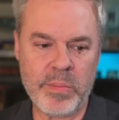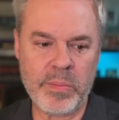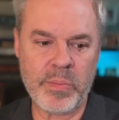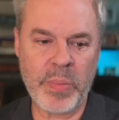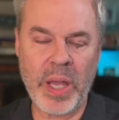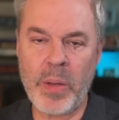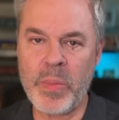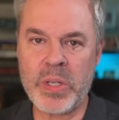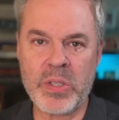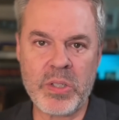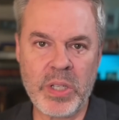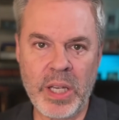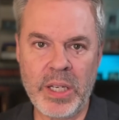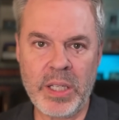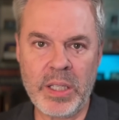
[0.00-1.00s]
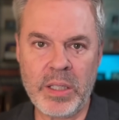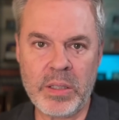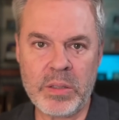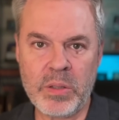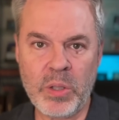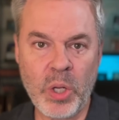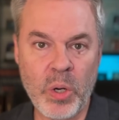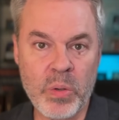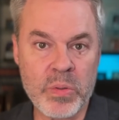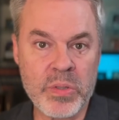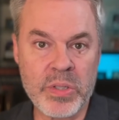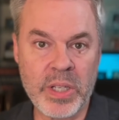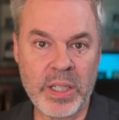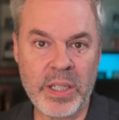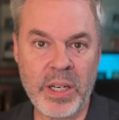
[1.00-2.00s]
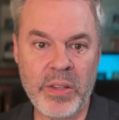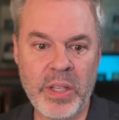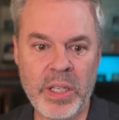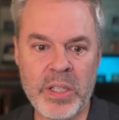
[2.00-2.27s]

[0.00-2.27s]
payments to any loans, that kind of thing.